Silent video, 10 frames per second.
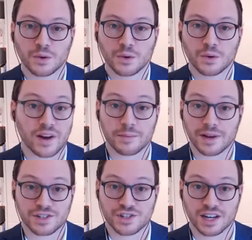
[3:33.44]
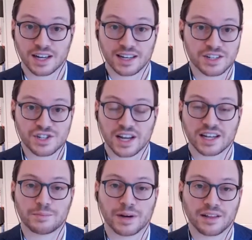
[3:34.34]
was very much
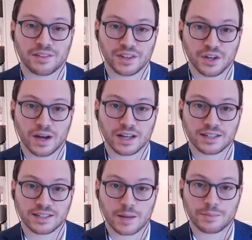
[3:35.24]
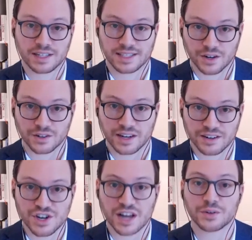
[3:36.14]
initiated by the UN Deputy
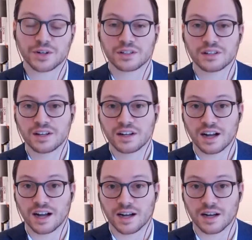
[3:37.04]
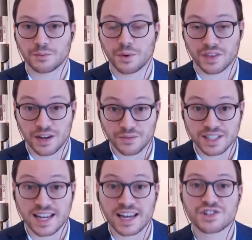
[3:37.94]
Secretary General with an
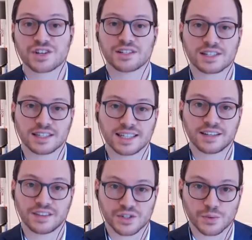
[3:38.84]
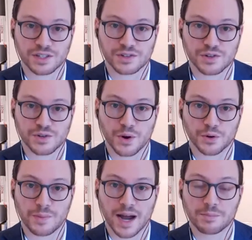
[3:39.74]
invitation to lead this research
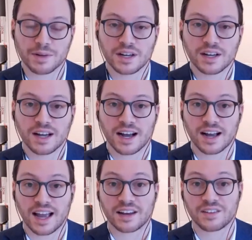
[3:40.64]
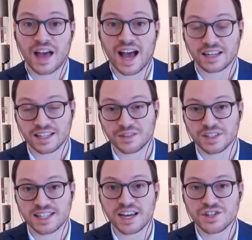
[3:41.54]
roadmap. And that
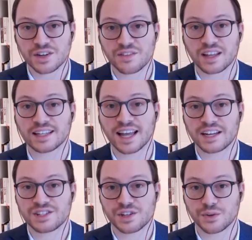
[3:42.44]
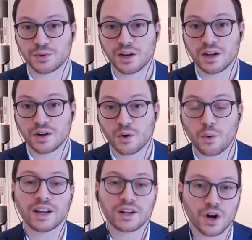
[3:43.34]
invitation then led to
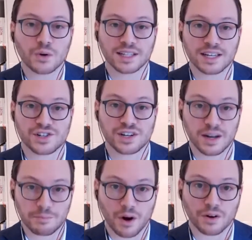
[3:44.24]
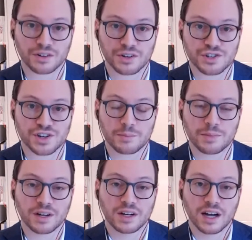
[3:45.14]
quite a coalition and partnership
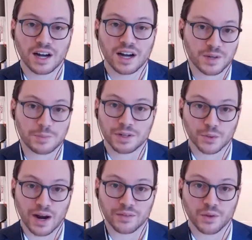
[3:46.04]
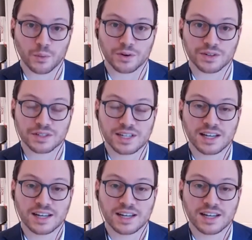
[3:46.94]
of people around the world.